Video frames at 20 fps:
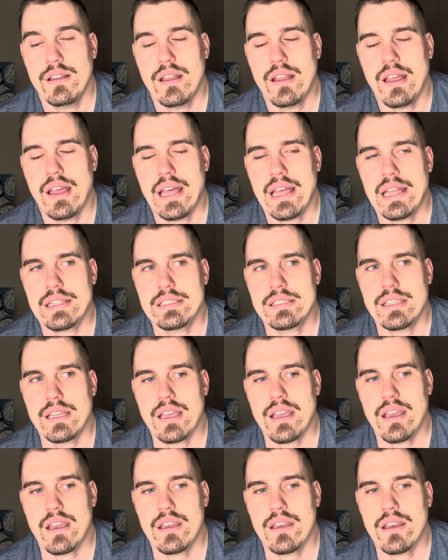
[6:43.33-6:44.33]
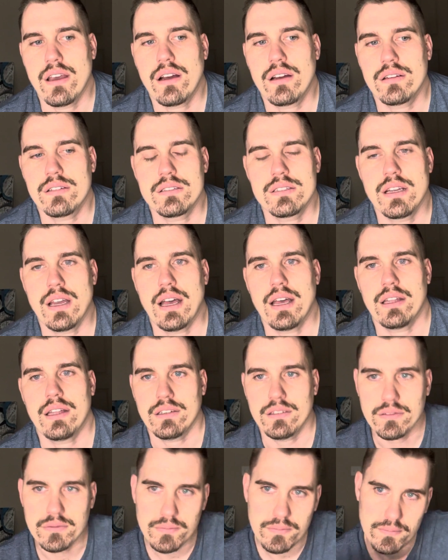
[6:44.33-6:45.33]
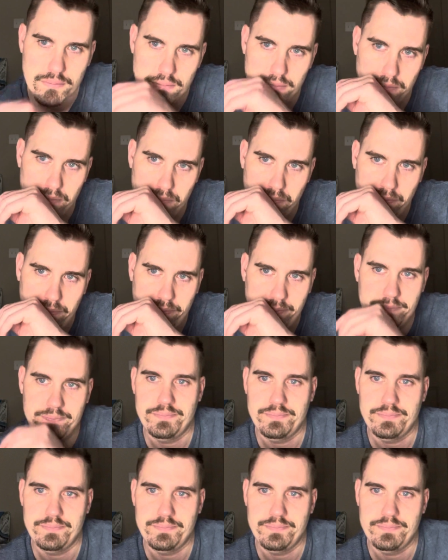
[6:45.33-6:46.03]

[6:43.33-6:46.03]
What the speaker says: As a young child, I